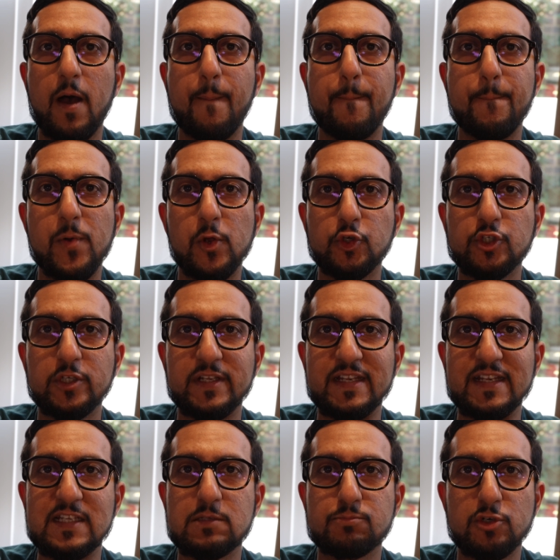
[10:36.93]
emotion
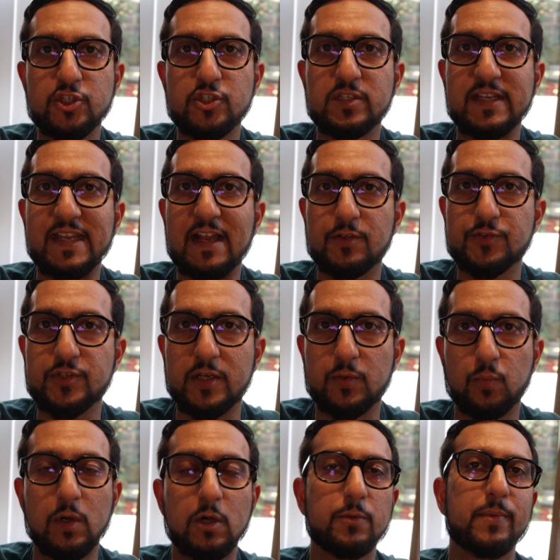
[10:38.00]
and expression to the
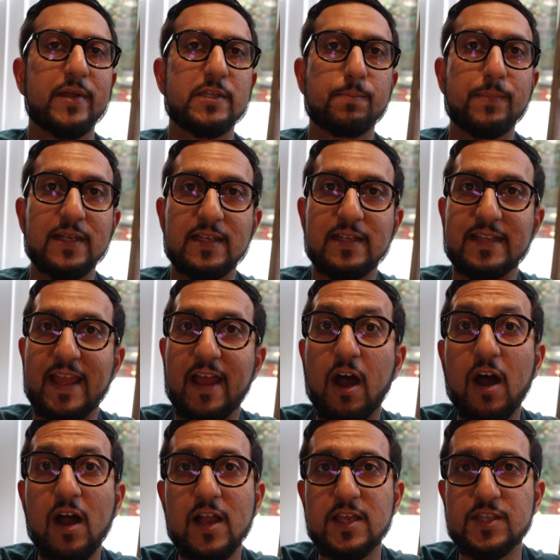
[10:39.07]
outside world by depicting their
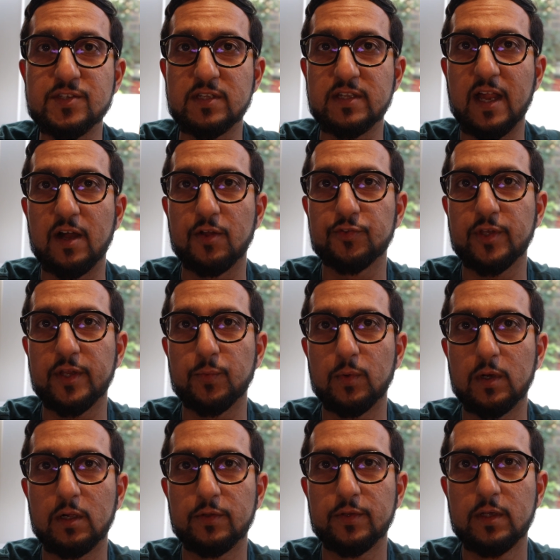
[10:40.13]
eyes to the outside
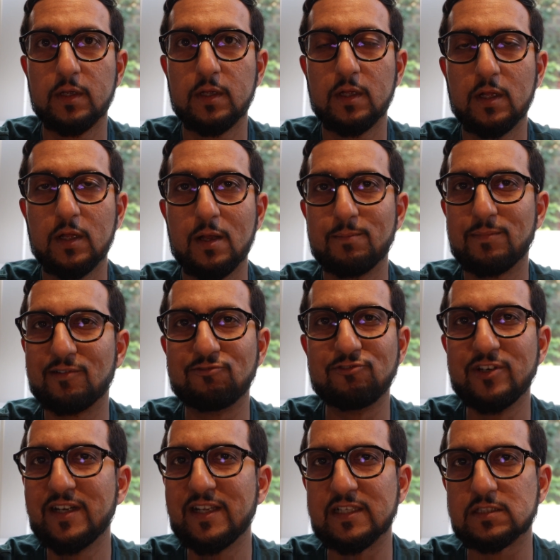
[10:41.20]
world. But
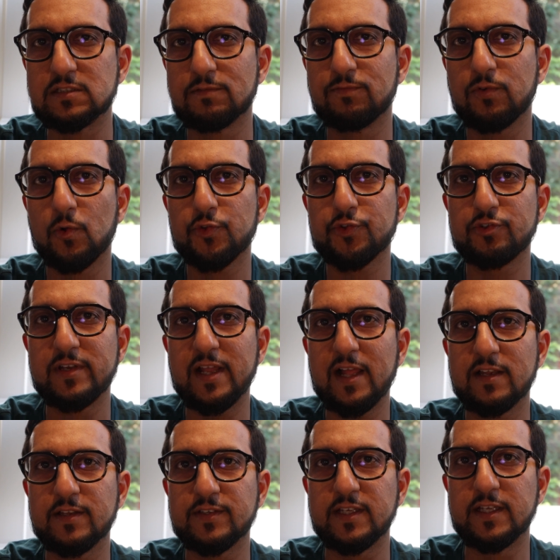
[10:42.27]
really, it's a false
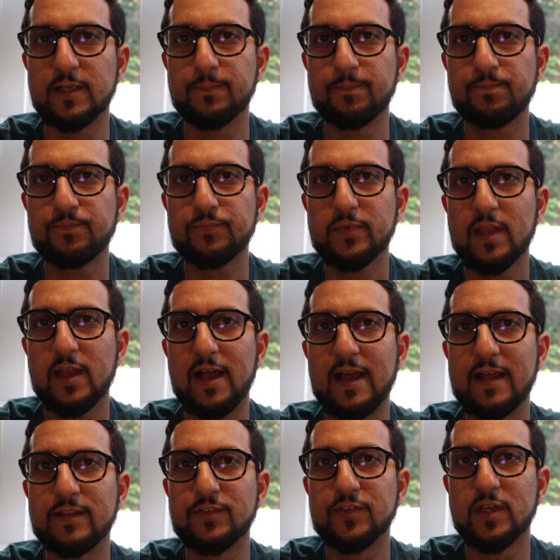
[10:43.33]
reality.
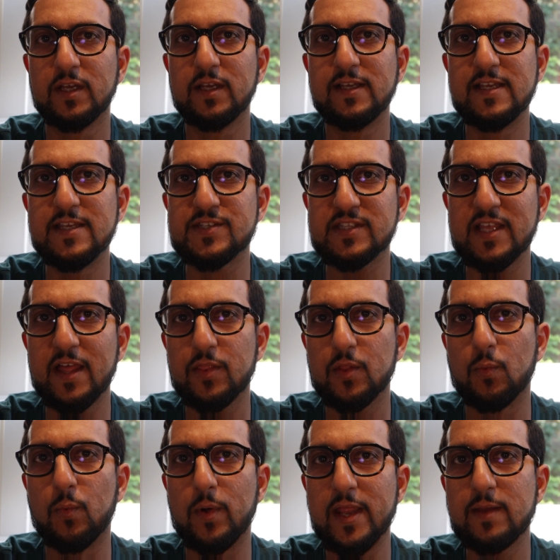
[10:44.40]
And is that
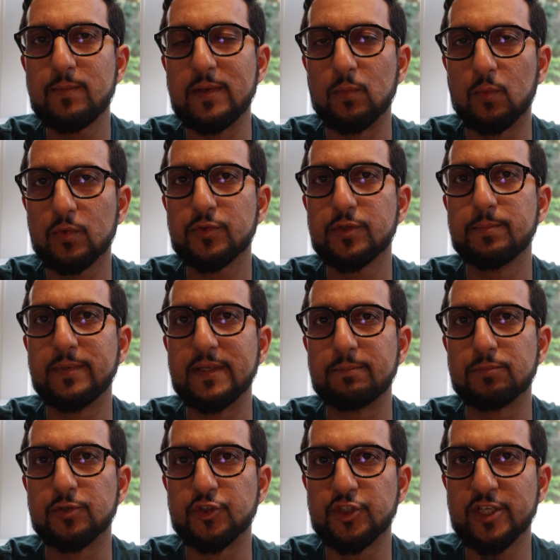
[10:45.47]
the way we want to be
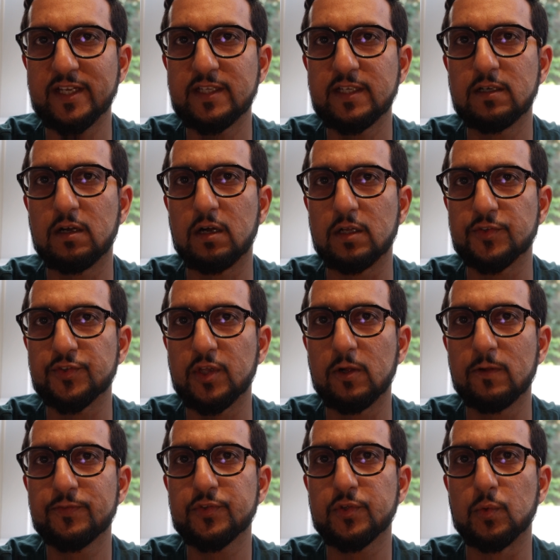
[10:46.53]
projecting
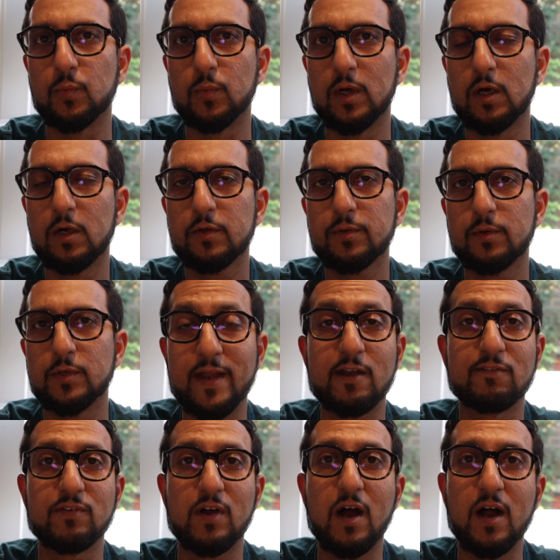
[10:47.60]
ourselves to the world? A pair
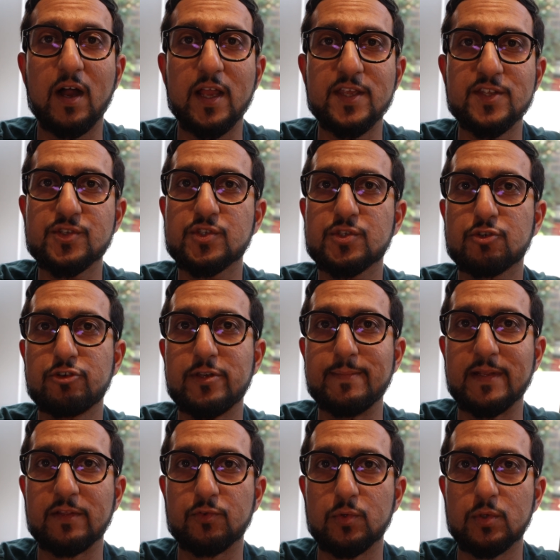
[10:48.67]
of eyes
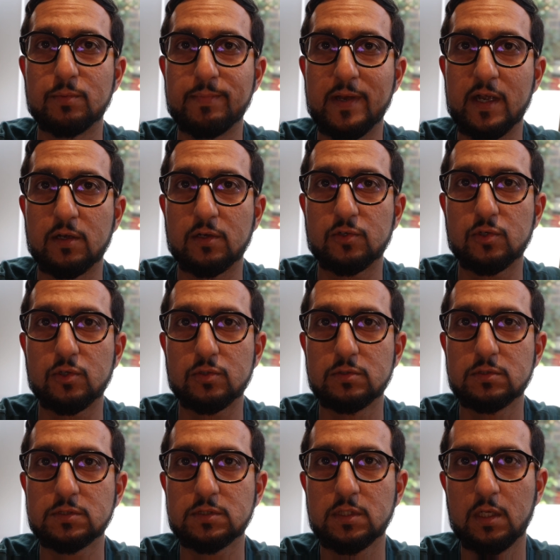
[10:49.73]
screaming through a pair of
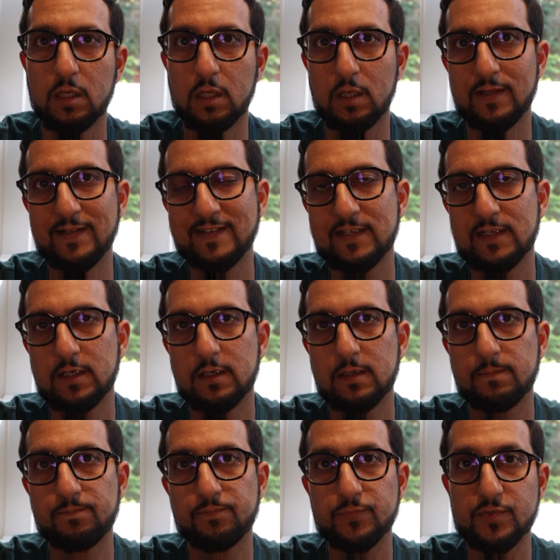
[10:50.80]
goggles?
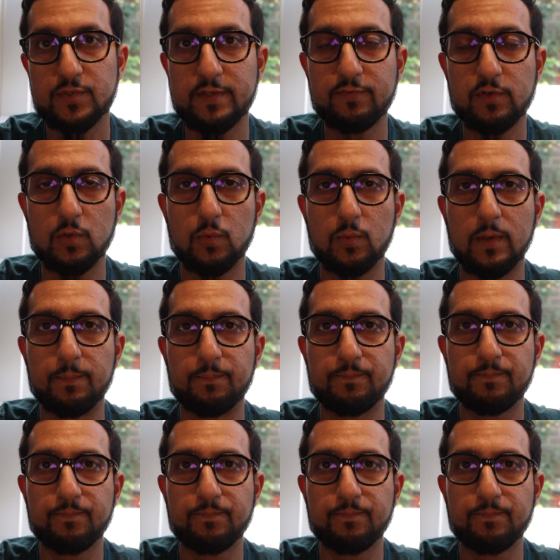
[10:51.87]
It's a difficult one.